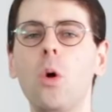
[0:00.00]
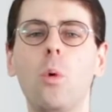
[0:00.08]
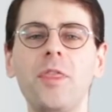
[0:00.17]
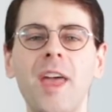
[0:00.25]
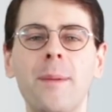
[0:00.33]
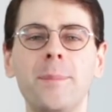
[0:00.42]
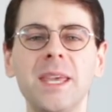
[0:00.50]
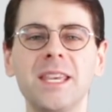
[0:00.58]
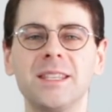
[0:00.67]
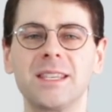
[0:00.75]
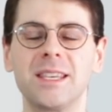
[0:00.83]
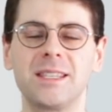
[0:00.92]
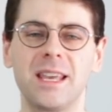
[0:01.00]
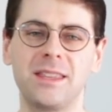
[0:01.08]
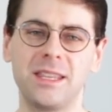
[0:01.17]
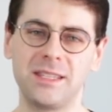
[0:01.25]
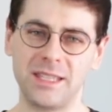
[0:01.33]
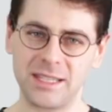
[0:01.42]
What that means is that
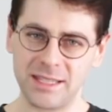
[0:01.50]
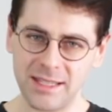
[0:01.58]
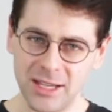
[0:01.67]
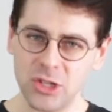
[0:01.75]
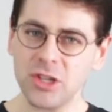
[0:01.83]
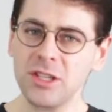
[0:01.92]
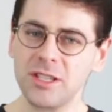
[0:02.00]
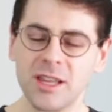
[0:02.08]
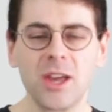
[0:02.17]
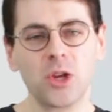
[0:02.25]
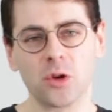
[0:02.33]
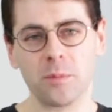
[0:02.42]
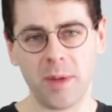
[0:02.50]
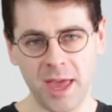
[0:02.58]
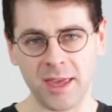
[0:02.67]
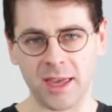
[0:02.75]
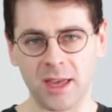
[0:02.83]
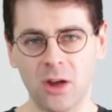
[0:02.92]
the decisions that you're
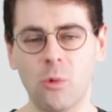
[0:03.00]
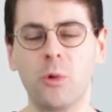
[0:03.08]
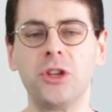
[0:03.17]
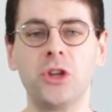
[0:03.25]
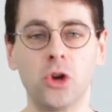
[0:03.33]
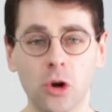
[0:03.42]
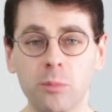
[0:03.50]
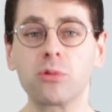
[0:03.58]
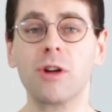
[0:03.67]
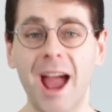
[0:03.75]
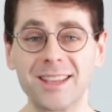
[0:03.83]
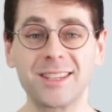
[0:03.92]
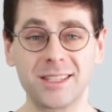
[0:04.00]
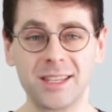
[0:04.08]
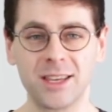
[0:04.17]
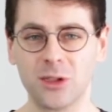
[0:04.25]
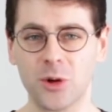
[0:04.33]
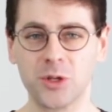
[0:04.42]
making when you're
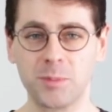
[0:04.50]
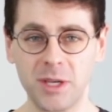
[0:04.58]
practicing those